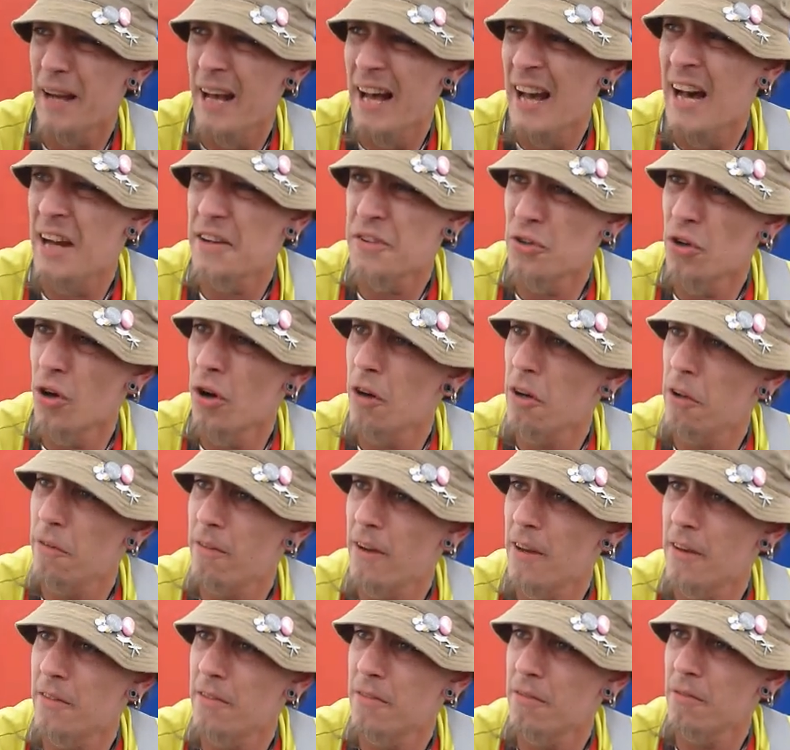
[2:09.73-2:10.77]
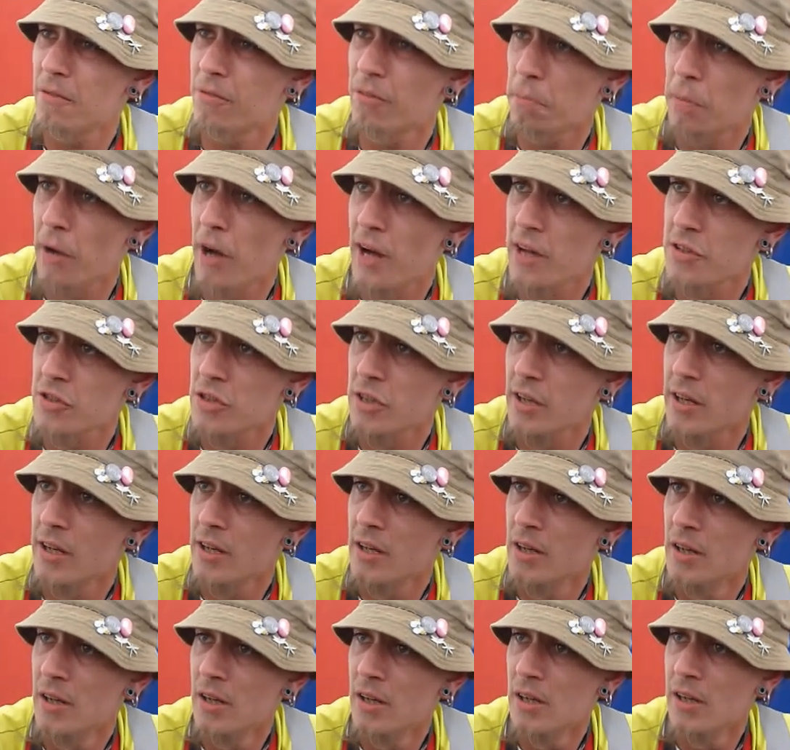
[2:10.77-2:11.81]
outdoor event for Barnsley.
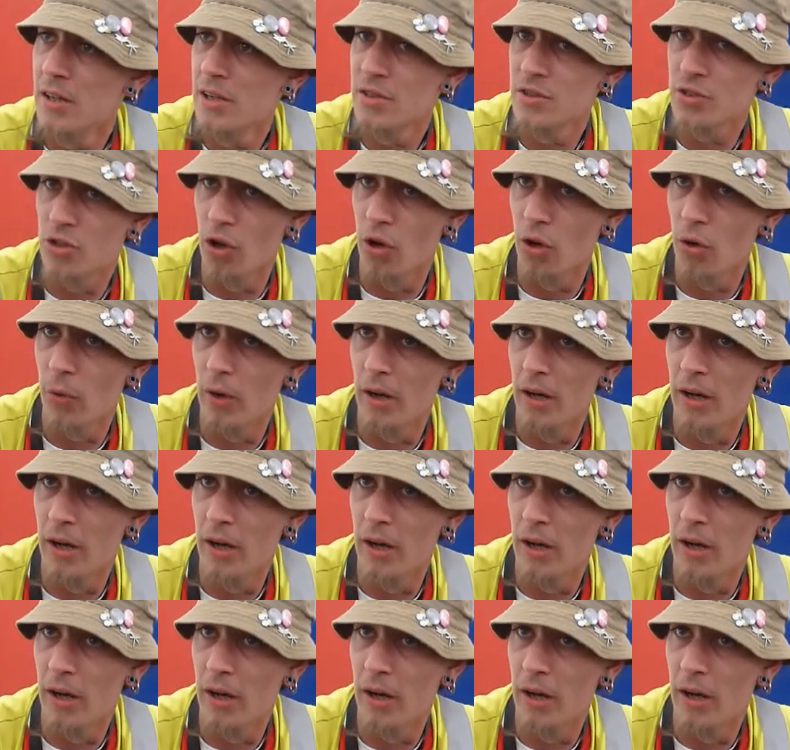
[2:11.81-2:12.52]
So